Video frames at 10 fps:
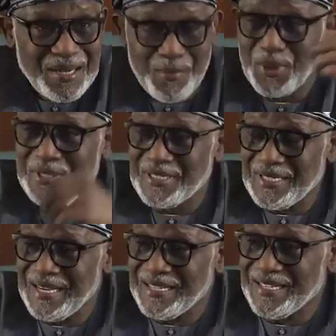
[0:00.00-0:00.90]
But
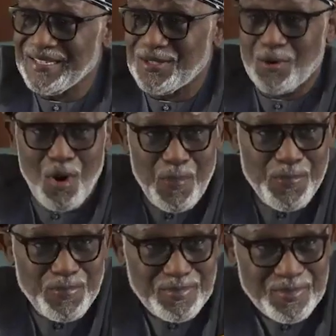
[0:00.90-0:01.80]
it is the
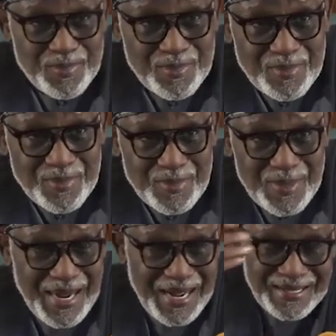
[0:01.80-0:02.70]
scope
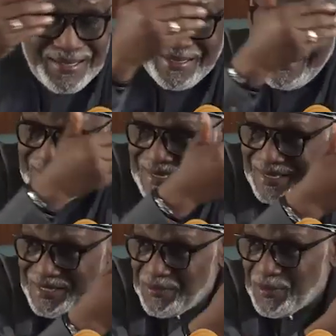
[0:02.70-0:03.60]
and
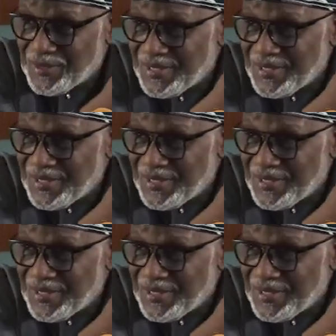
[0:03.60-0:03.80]
the chief of